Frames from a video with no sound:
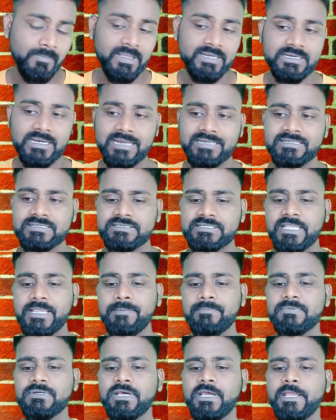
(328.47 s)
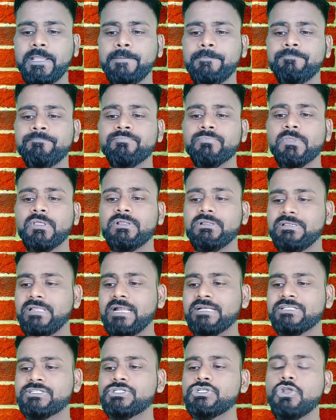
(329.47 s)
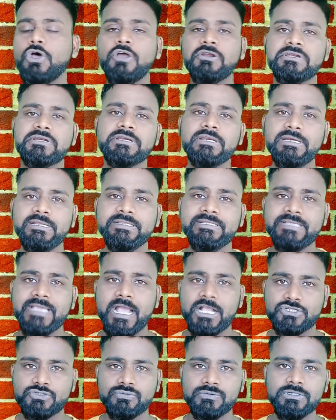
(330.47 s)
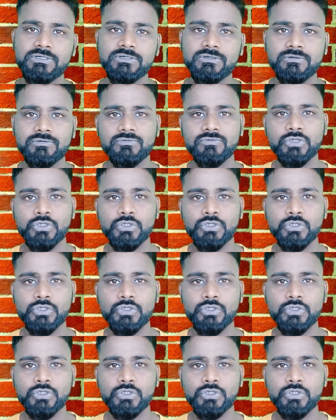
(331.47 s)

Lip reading: But at the same time, that's not really the actual